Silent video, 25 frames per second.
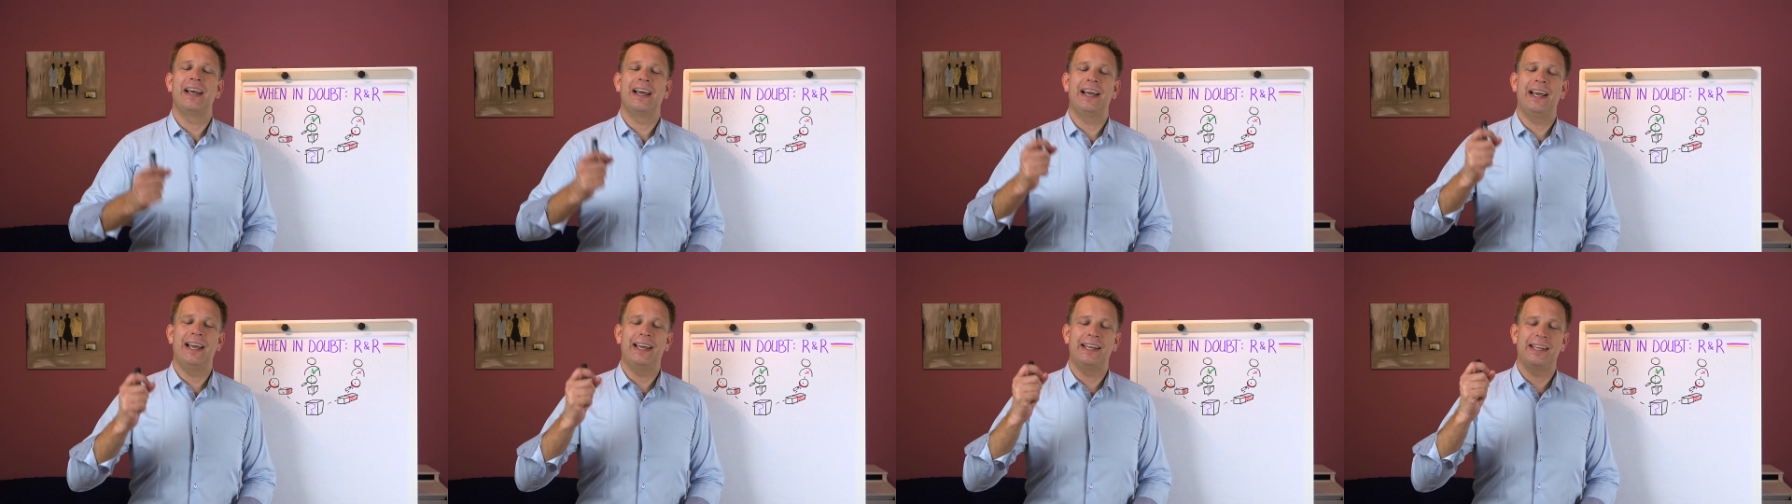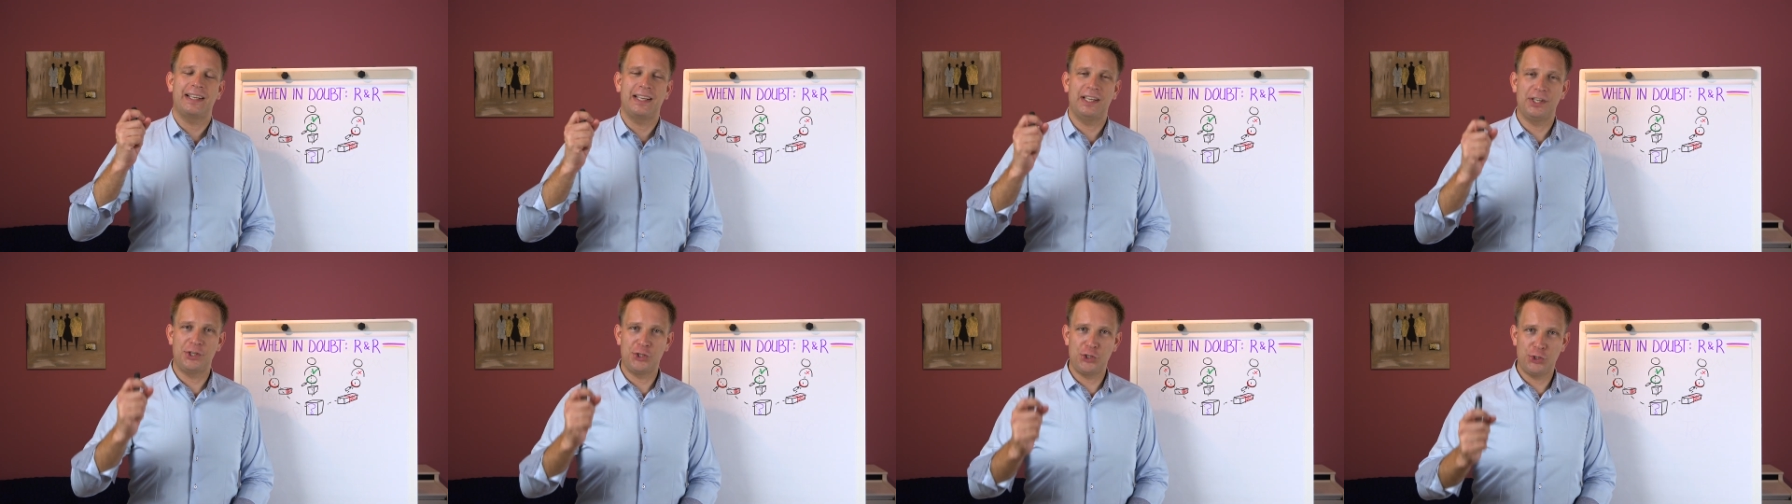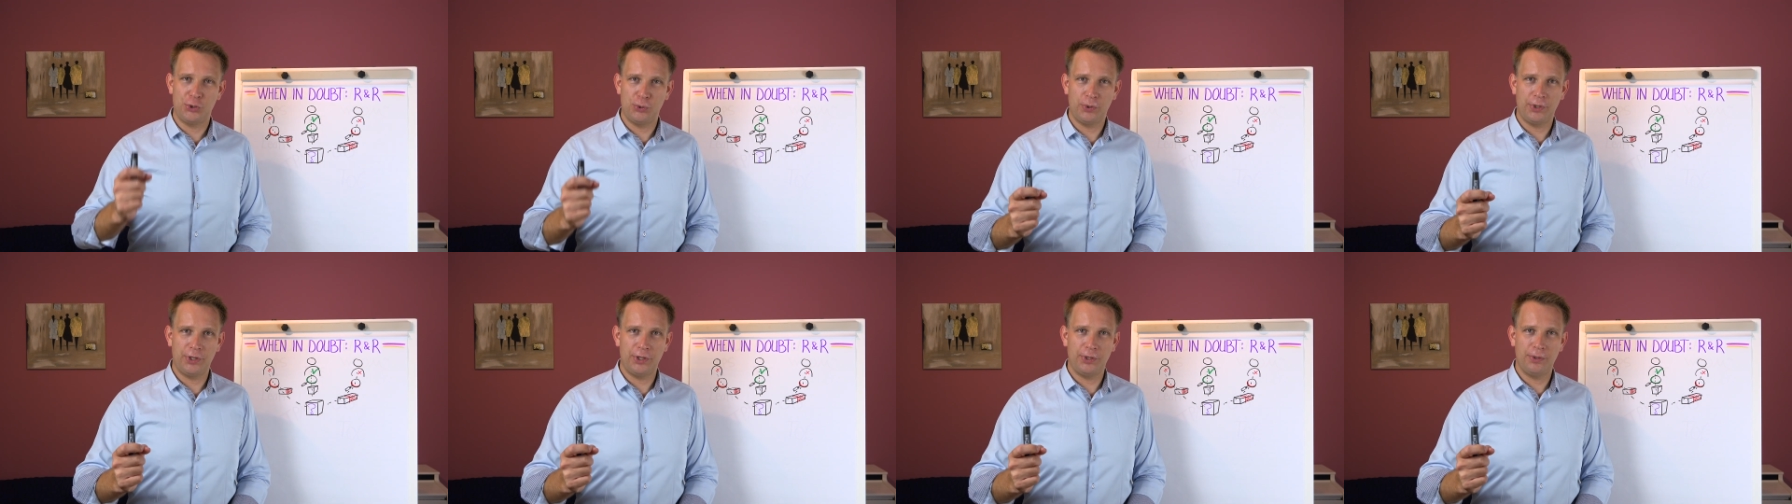And I can
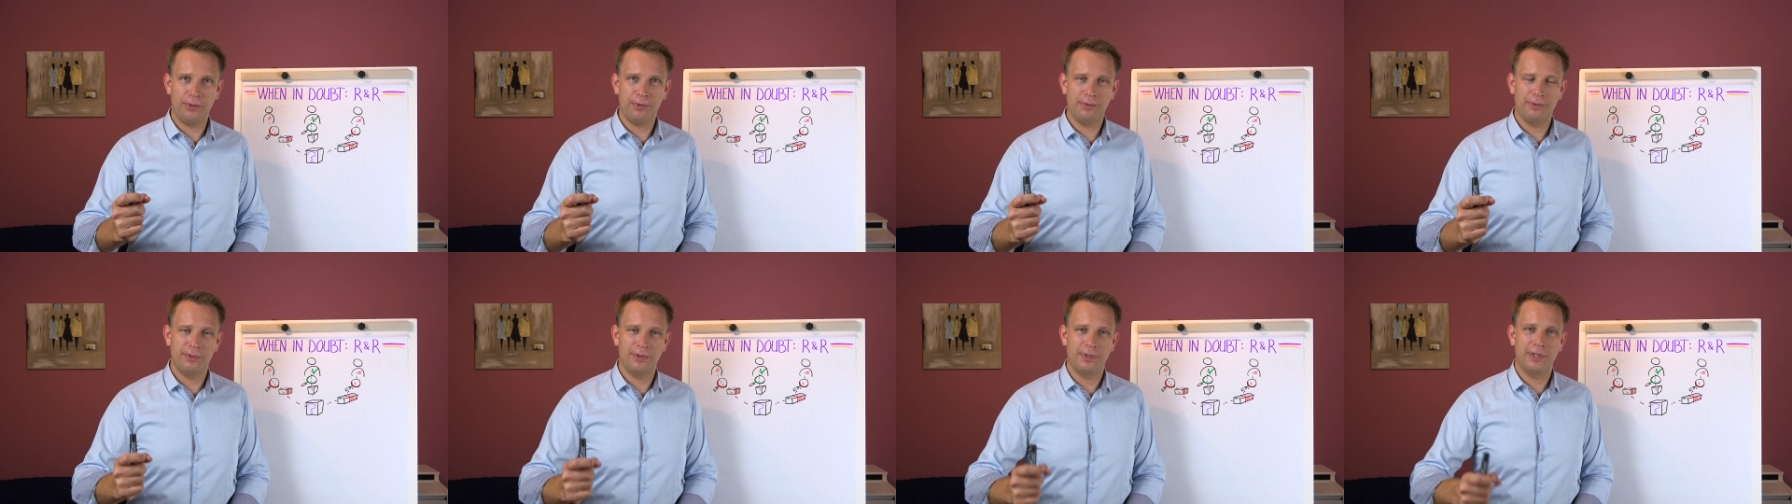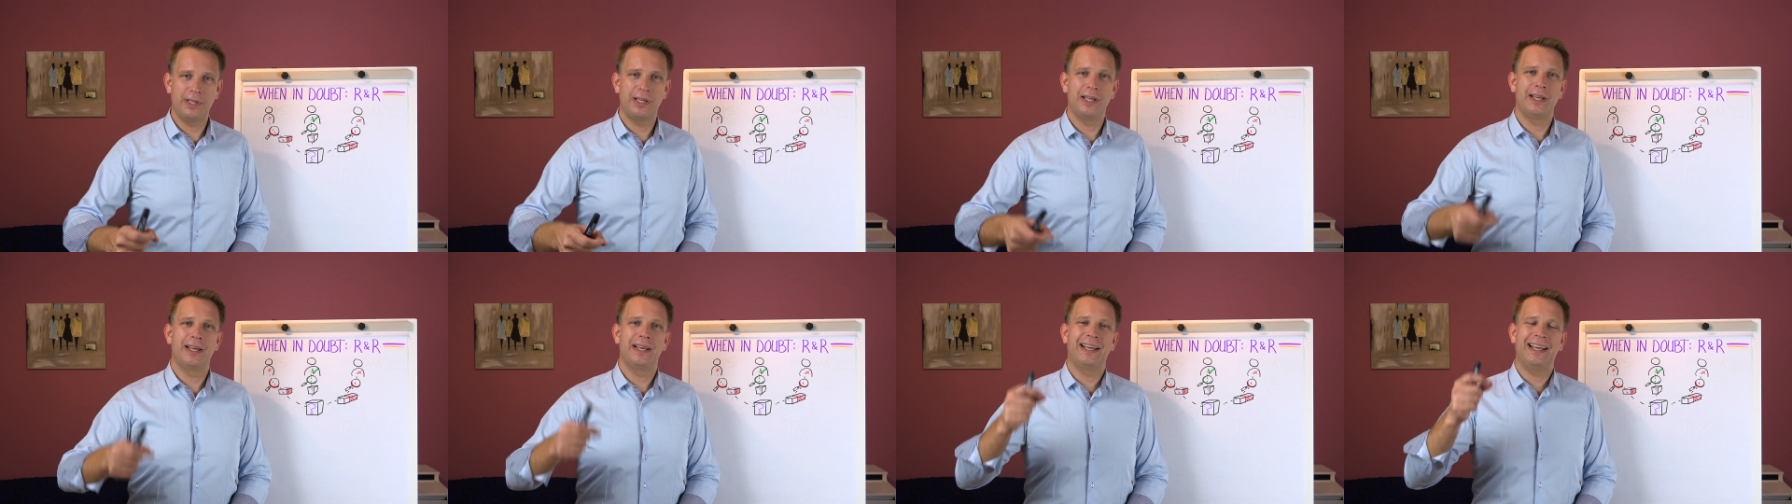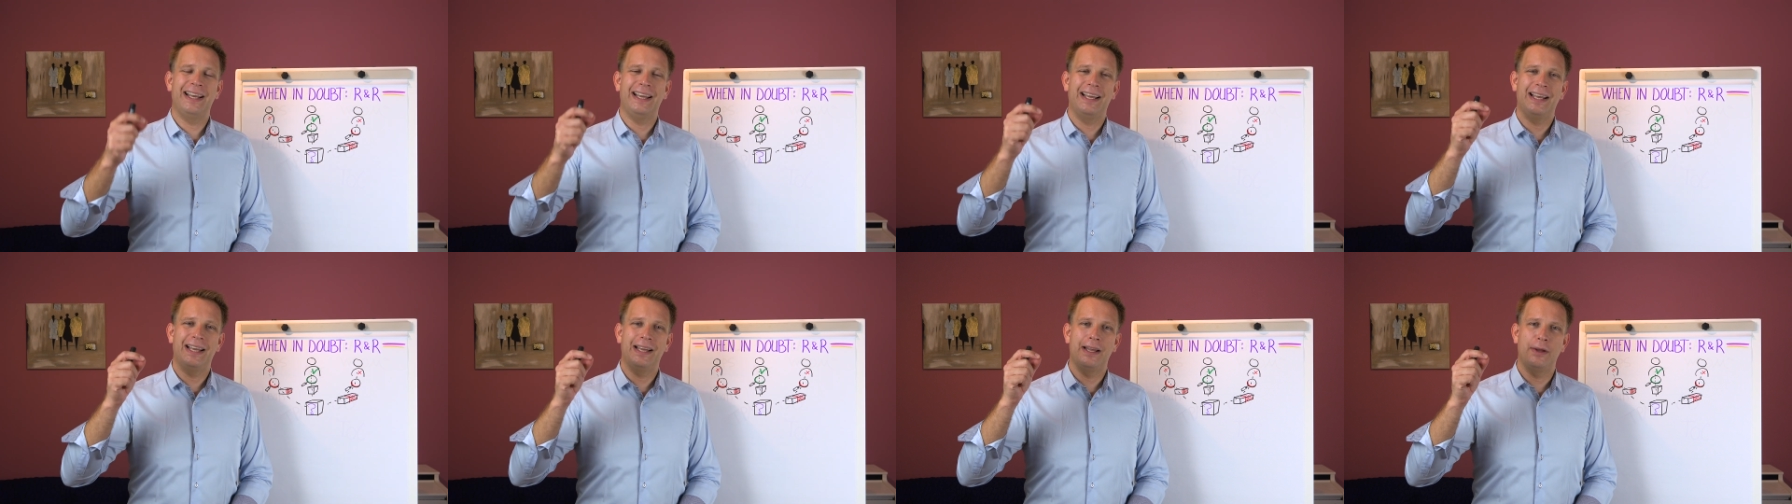assure you,
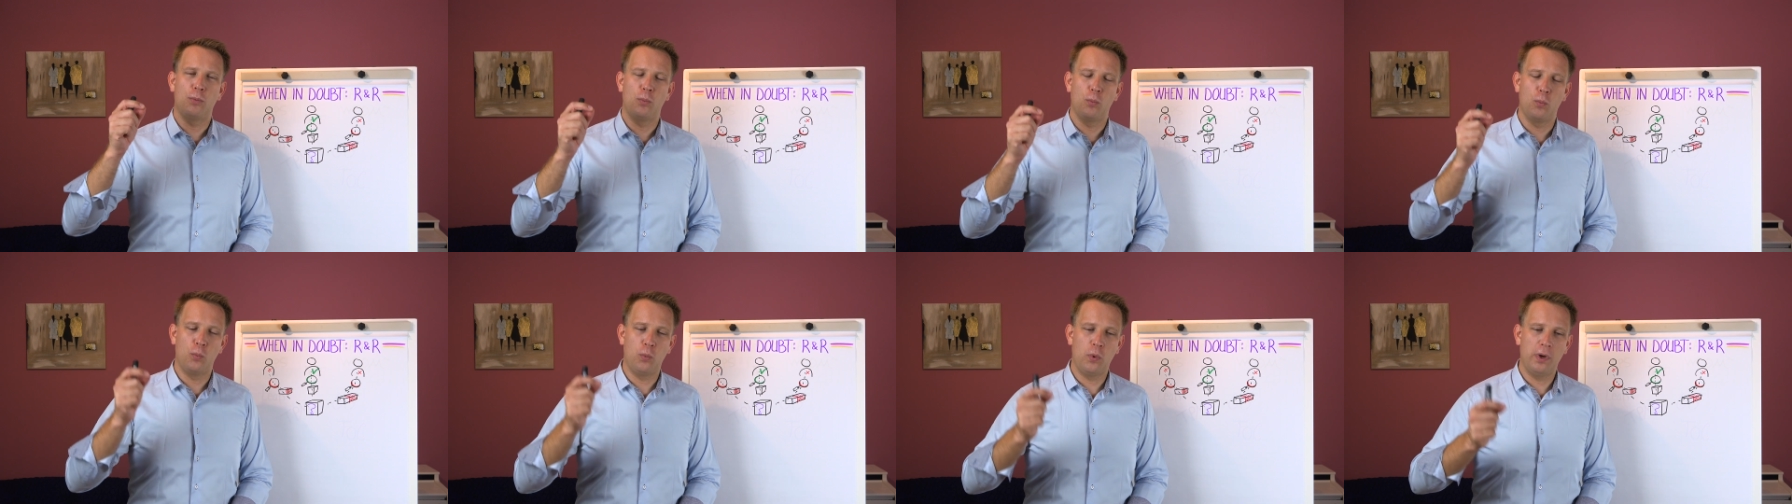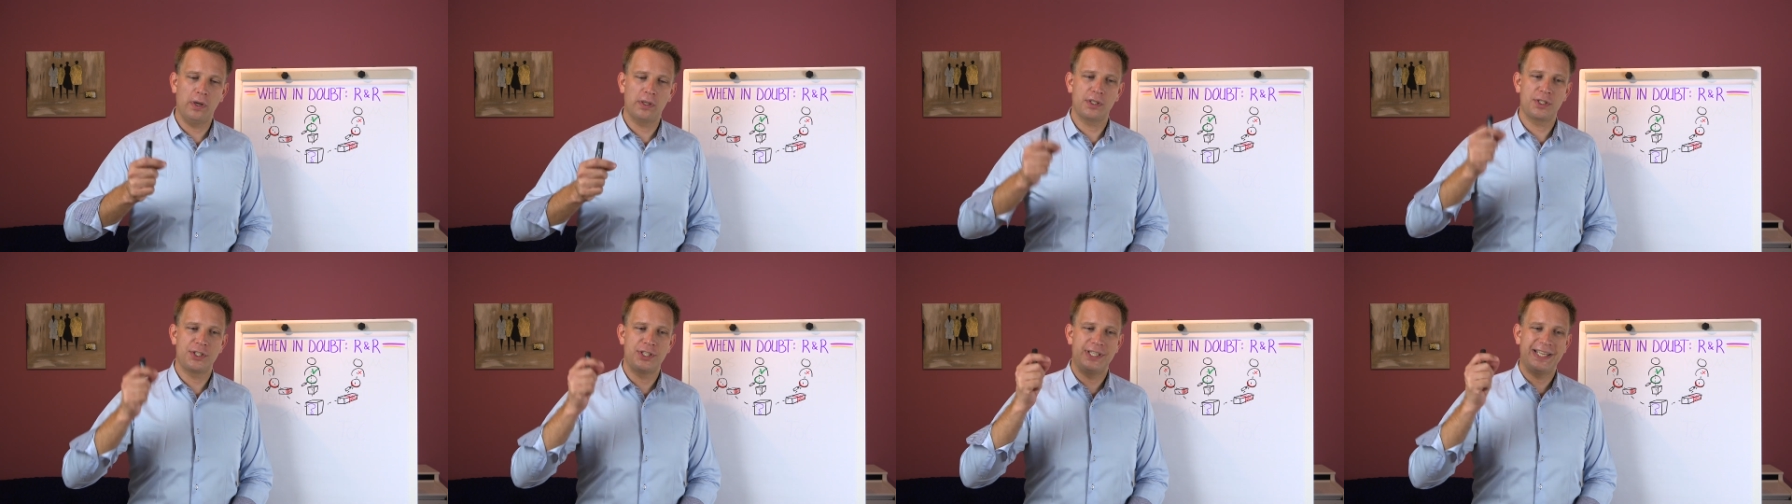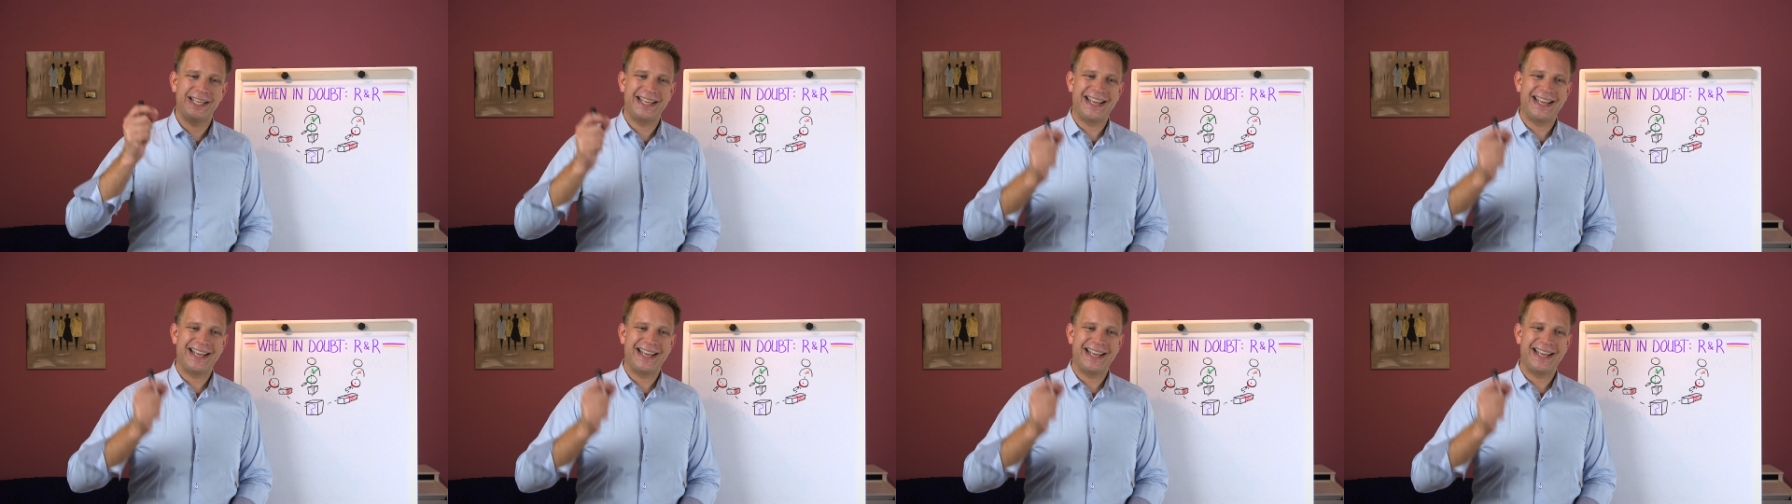once you